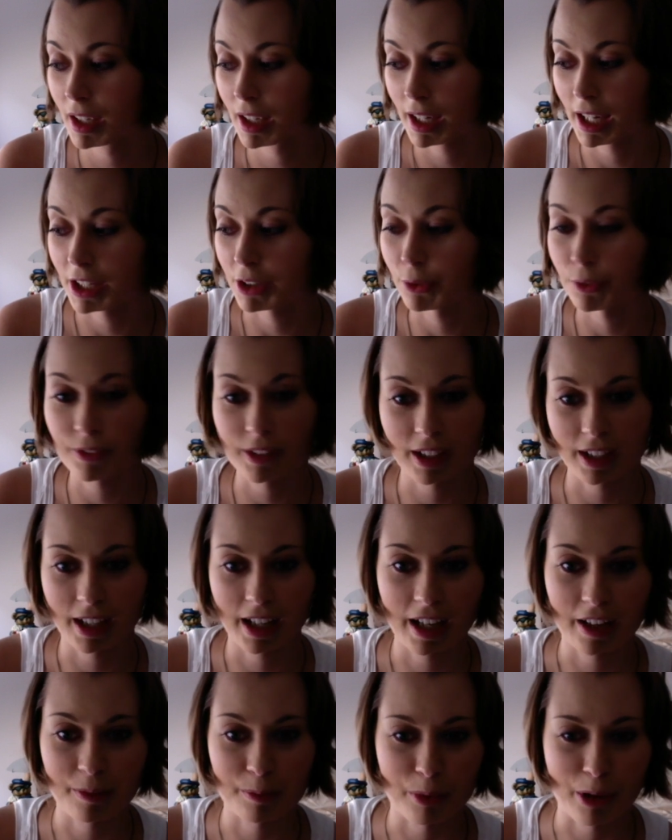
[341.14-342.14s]
I don't think I
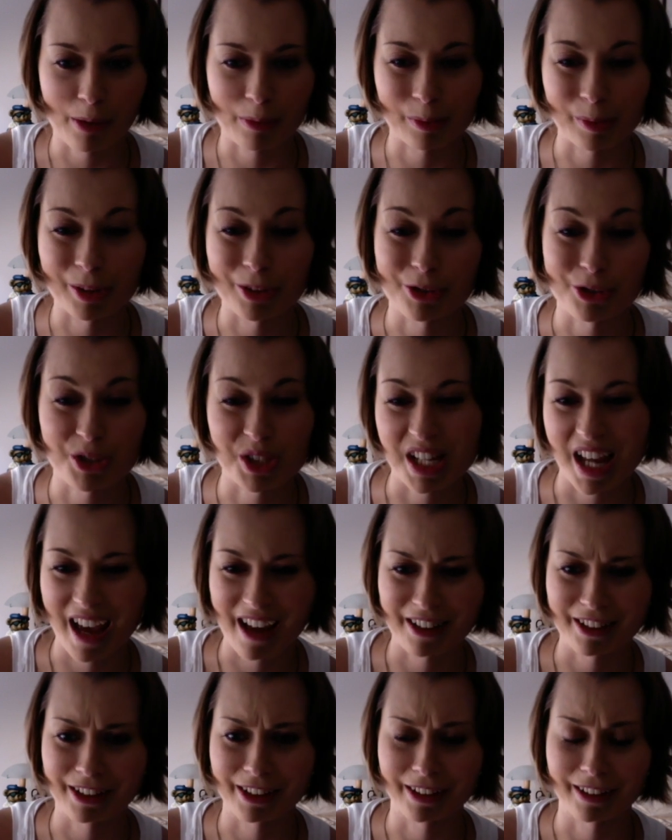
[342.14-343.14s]
had a problem
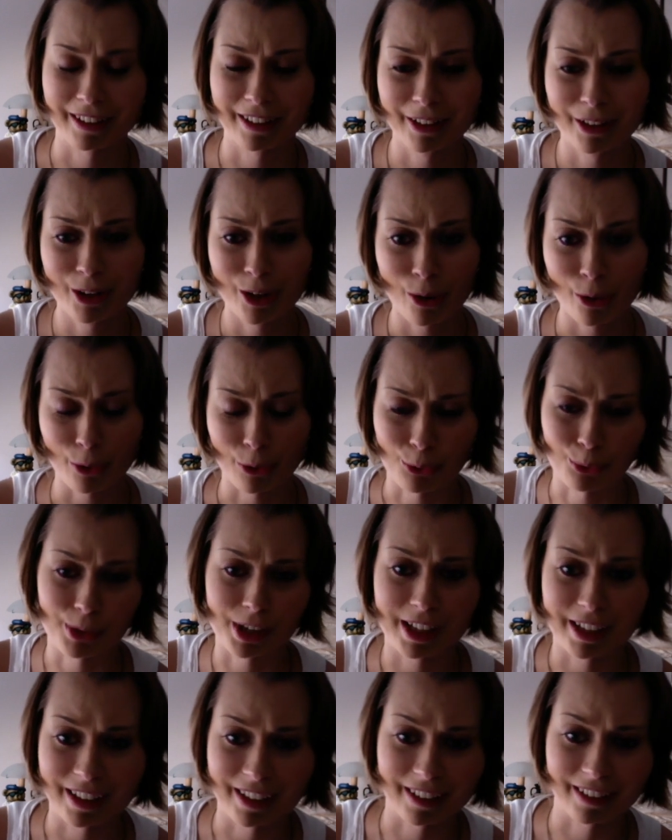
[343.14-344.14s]
understanding or
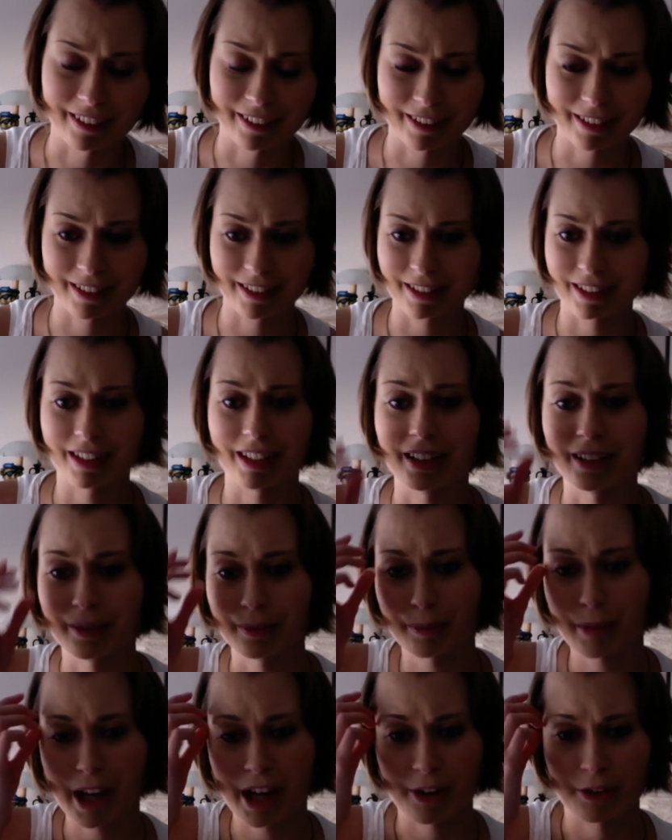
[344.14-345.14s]
reading the
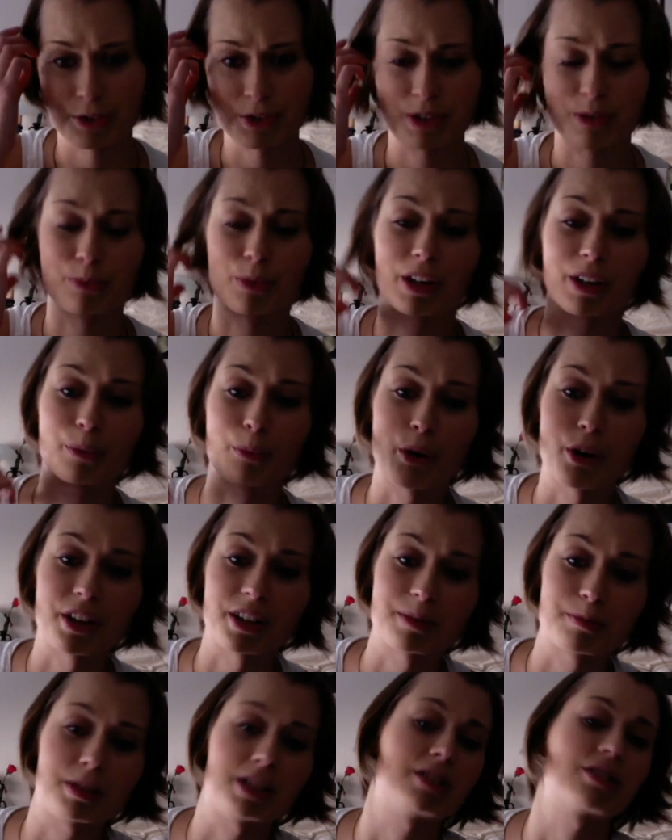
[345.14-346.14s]
patterns and what it
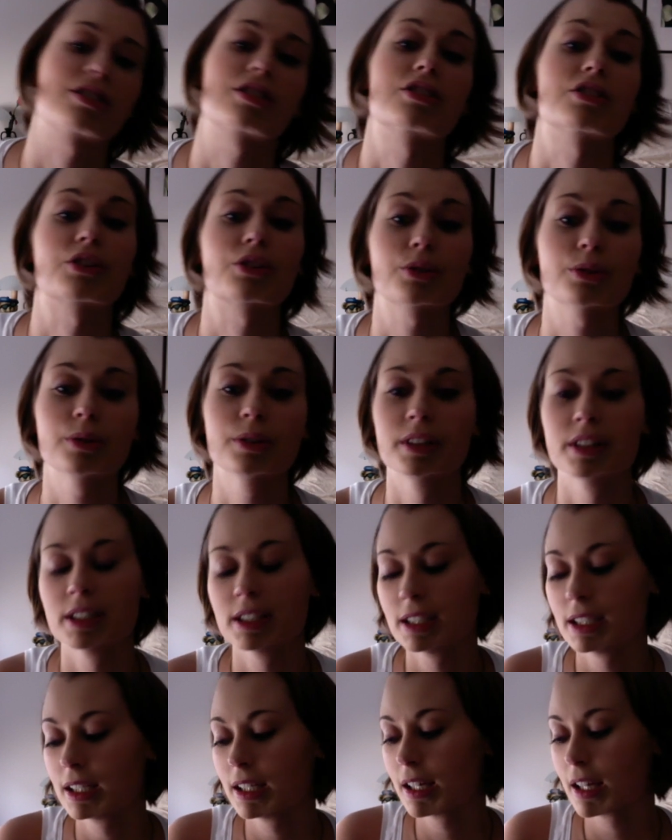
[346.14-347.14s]
wanted me to do.
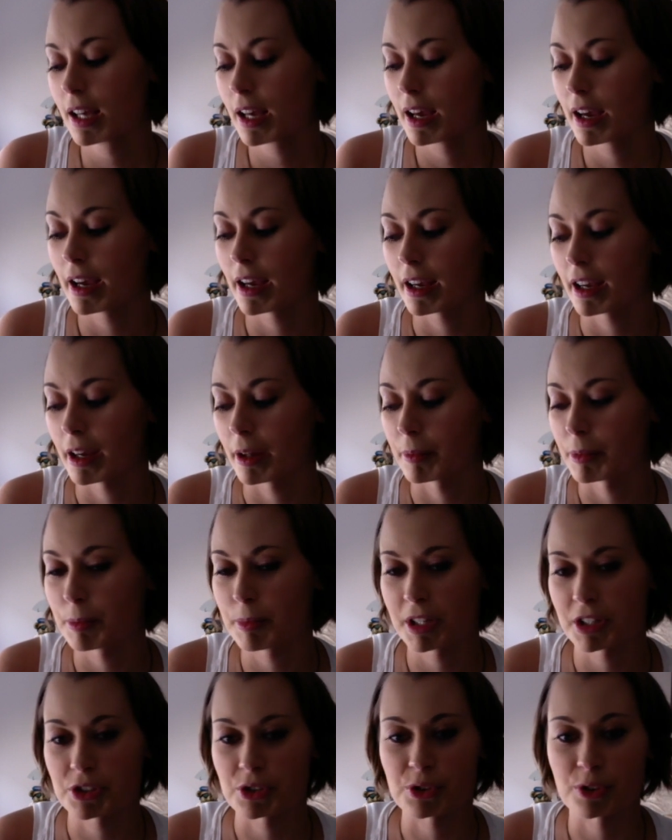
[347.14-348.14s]
The
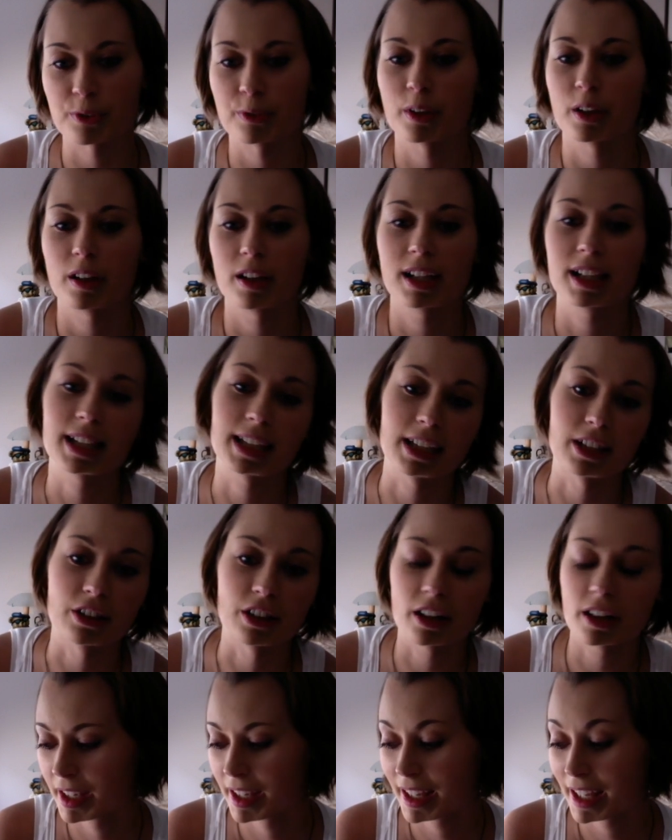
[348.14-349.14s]
pictures are very
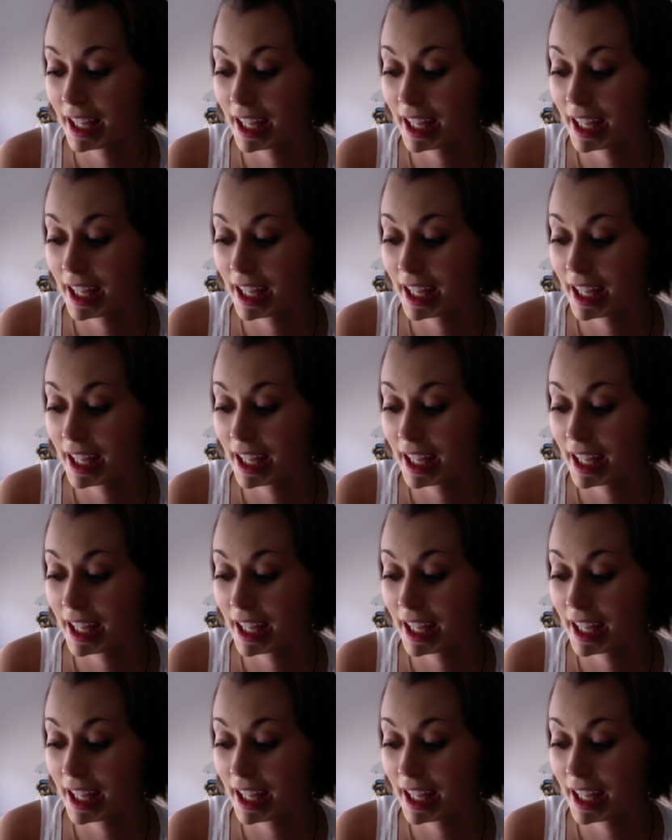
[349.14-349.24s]
clear.